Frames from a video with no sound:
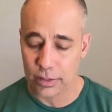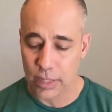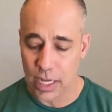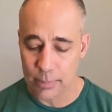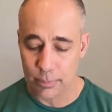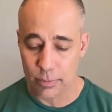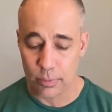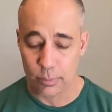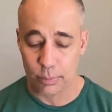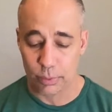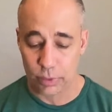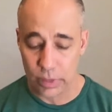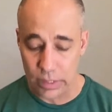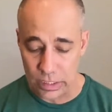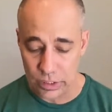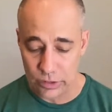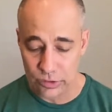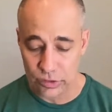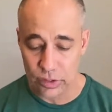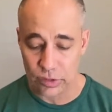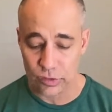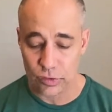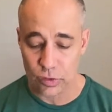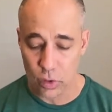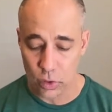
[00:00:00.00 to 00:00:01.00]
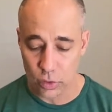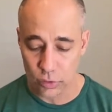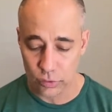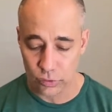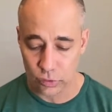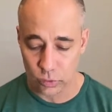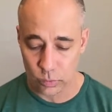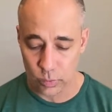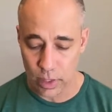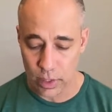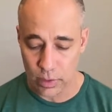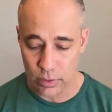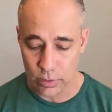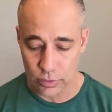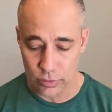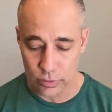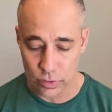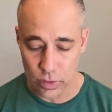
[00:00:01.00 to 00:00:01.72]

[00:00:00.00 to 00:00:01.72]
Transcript: hypoplasia is also rare in